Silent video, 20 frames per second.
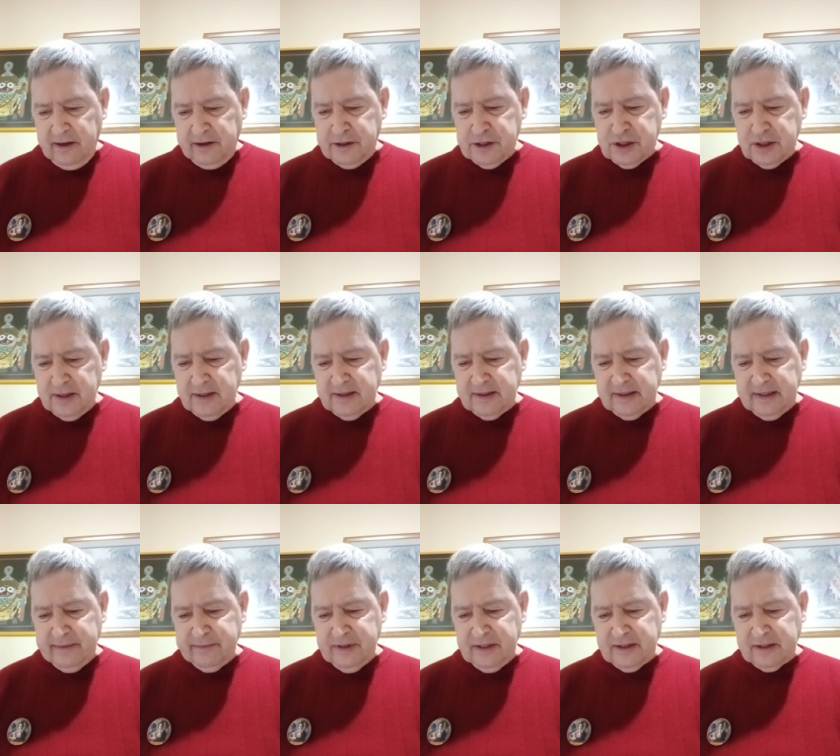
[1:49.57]
Krishna's
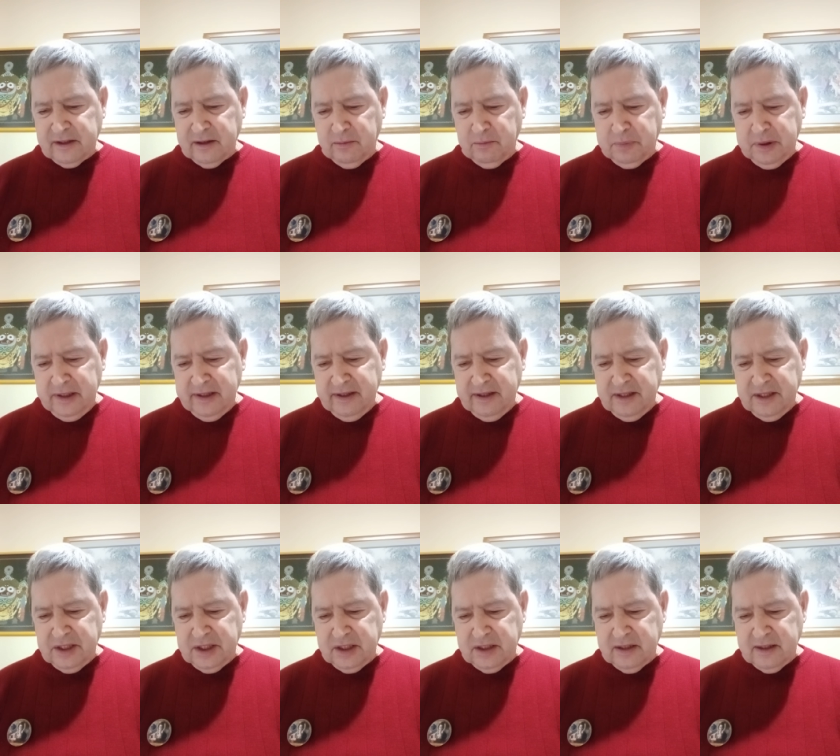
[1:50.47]
name is
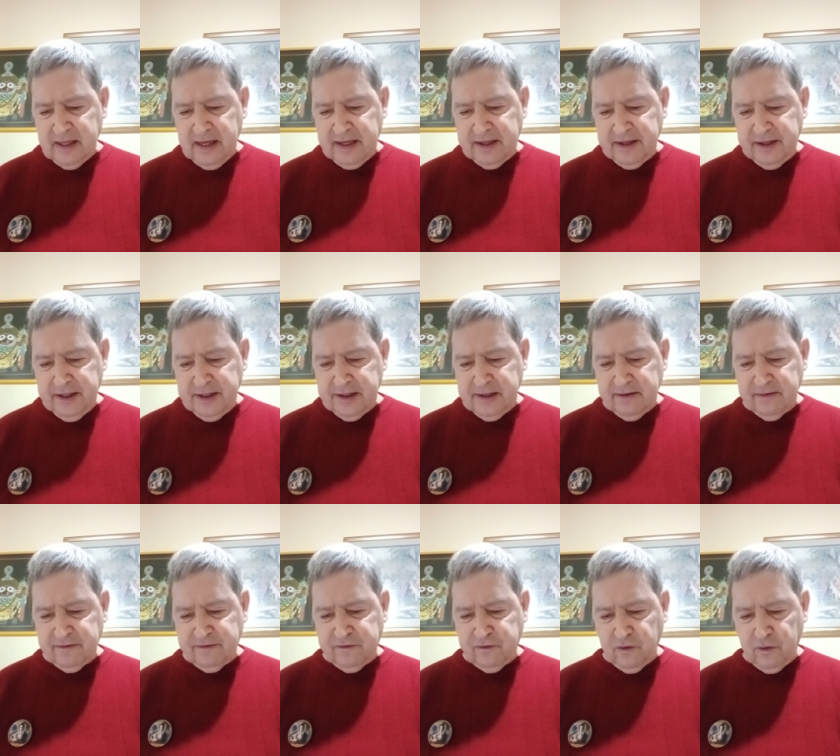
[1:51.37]
complete, and it is
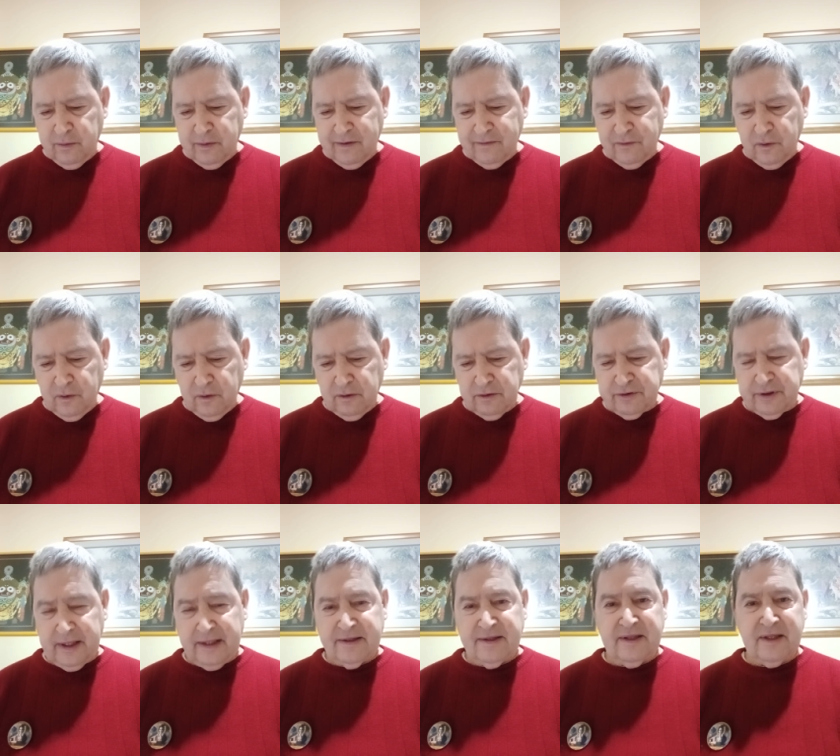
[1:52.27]
the form of all
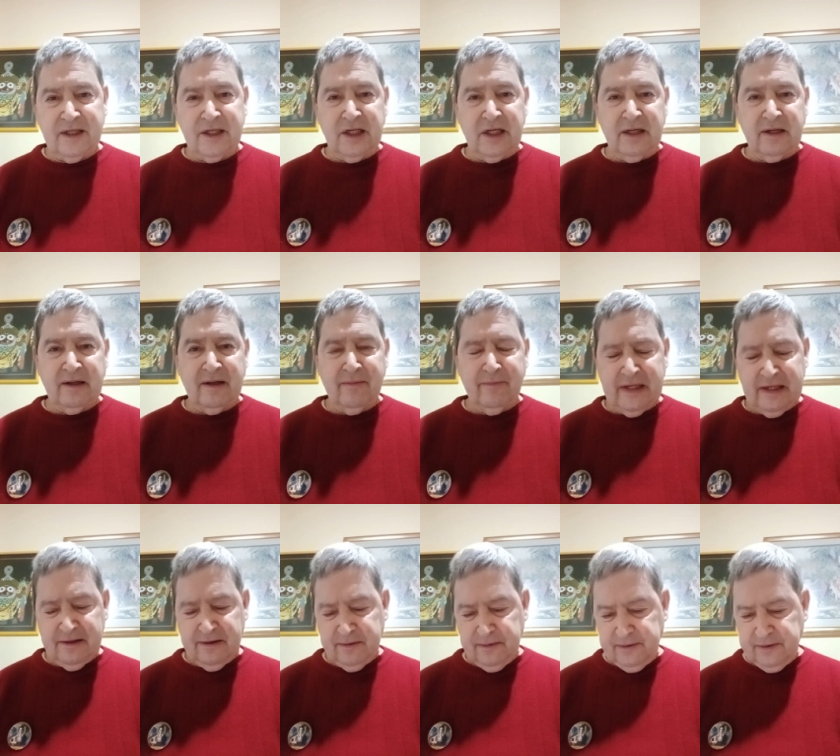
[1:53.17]
transcendental
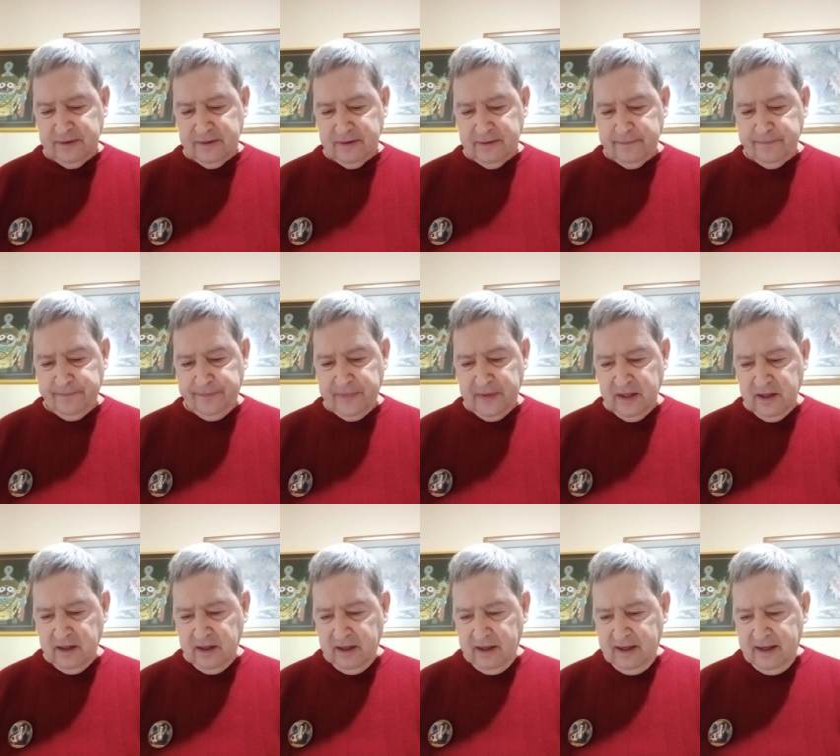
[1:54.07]
mellows.
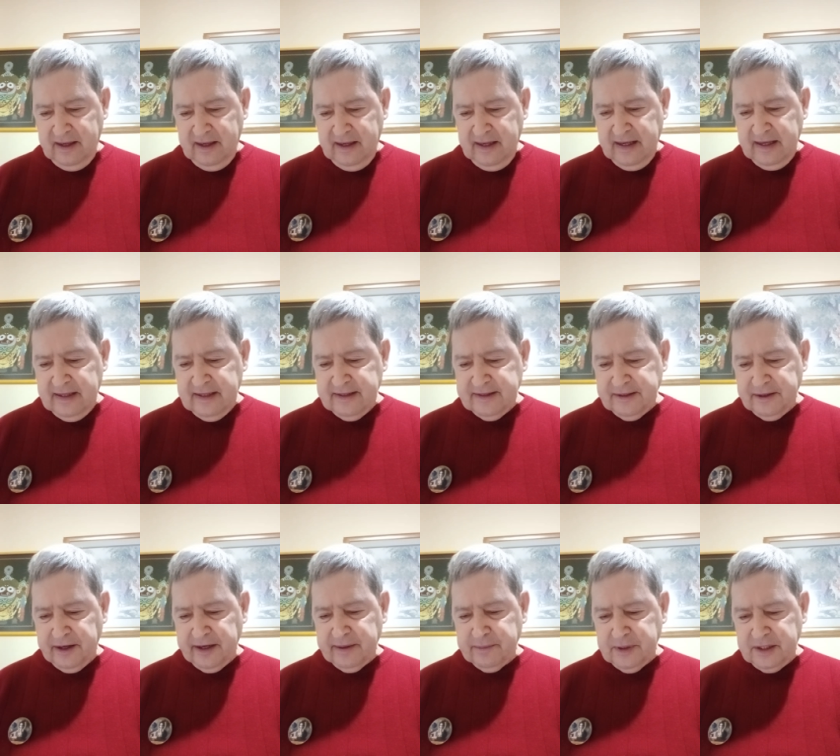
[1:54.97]
It is
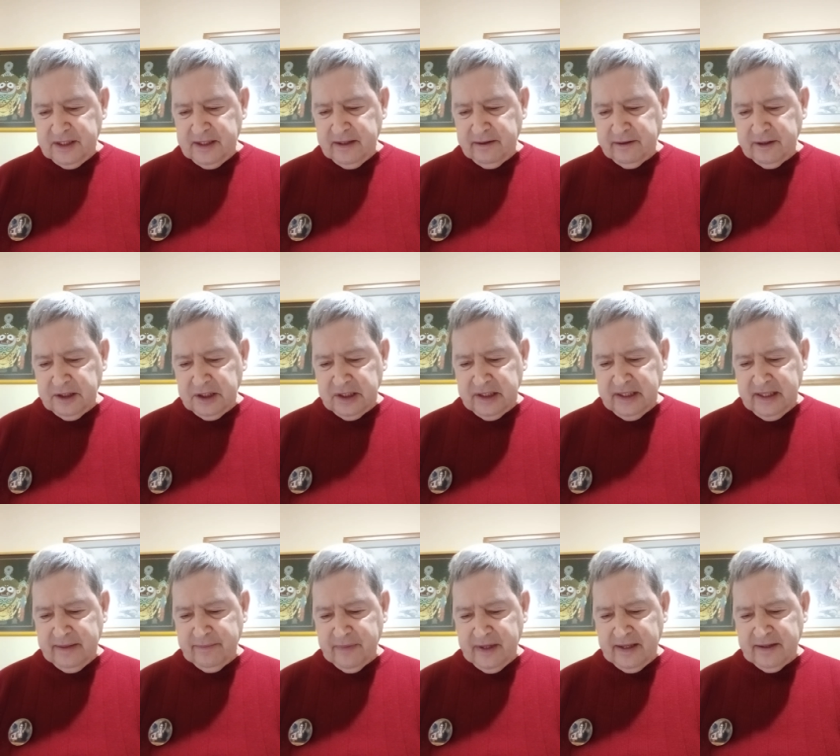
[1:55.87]
not a material
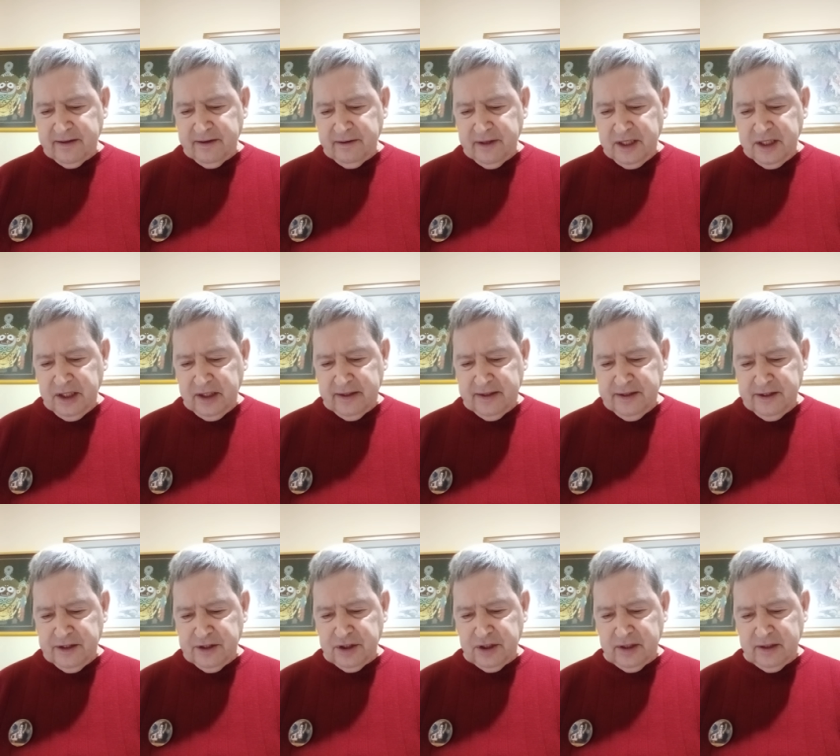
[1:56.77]
name under any
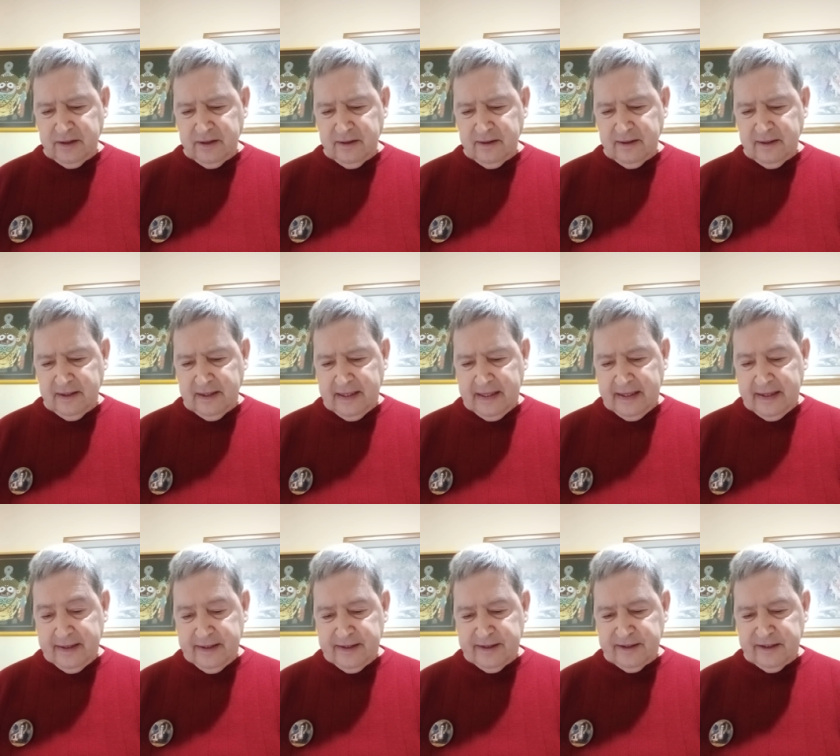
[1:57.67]
condition,
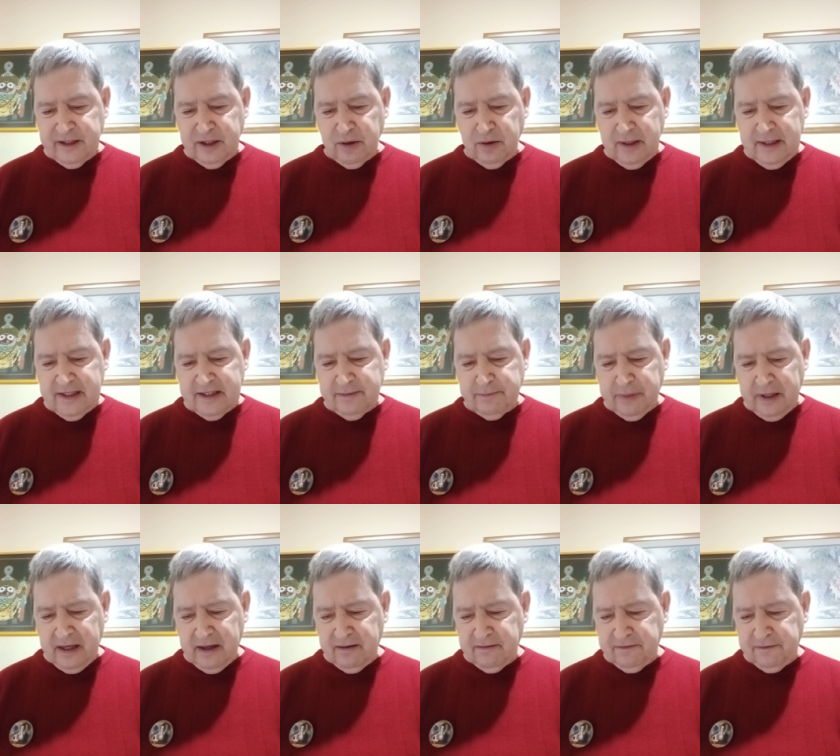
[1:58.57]
and it is no less
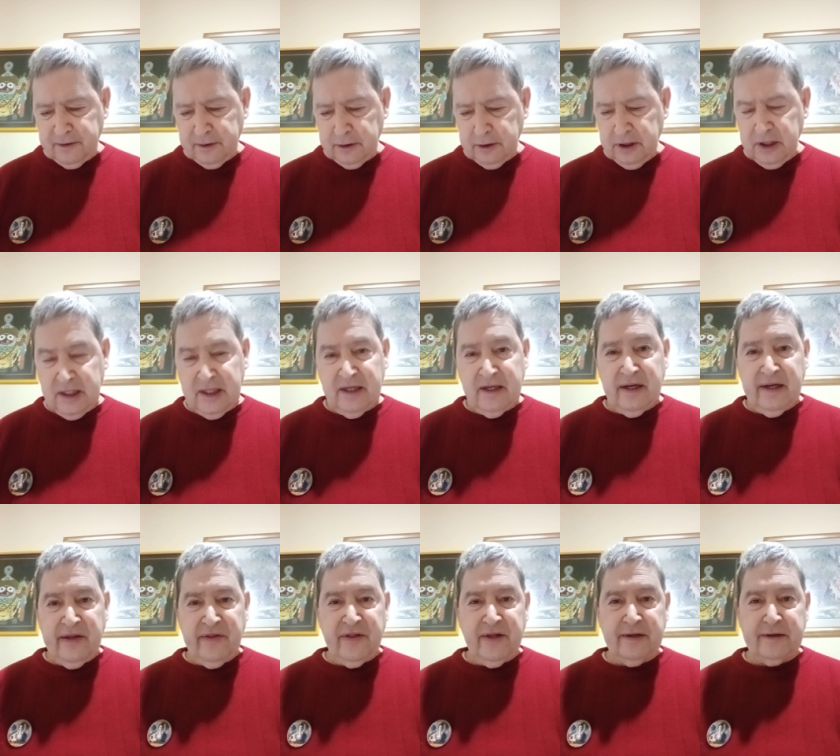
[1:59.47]
powerful
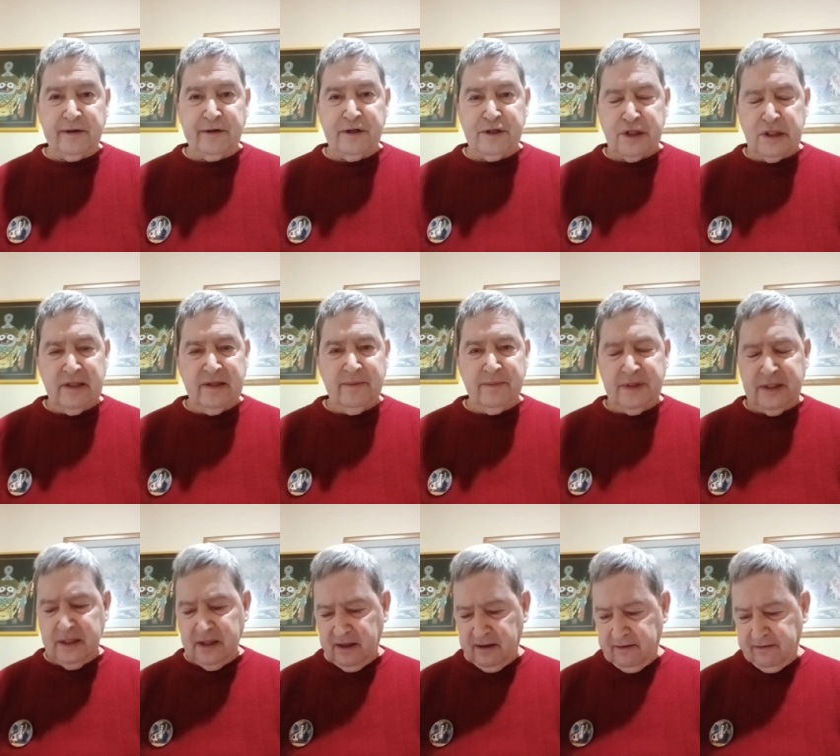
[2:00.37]
than Krishna
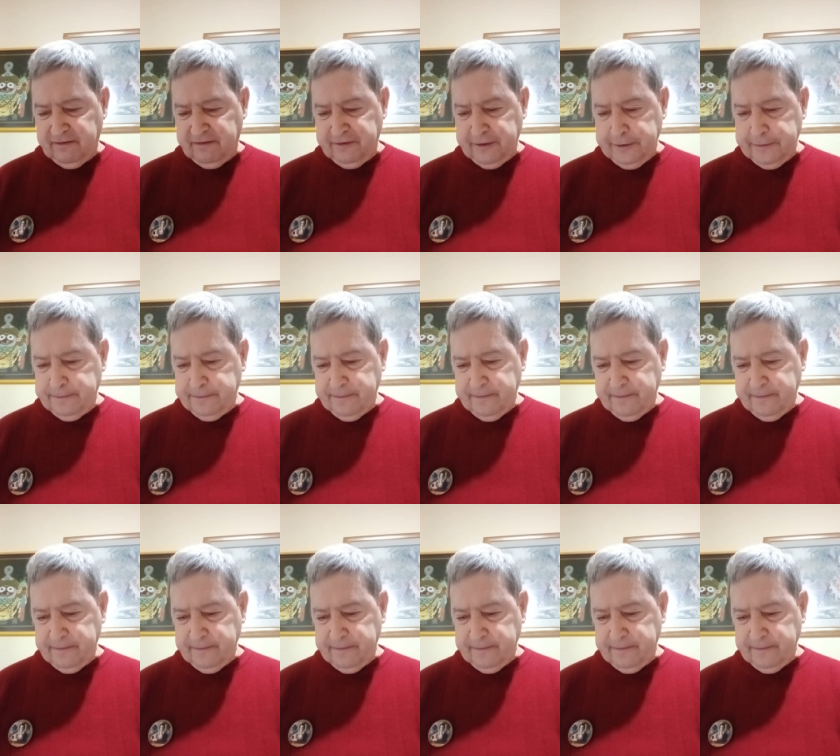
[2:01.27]
himself.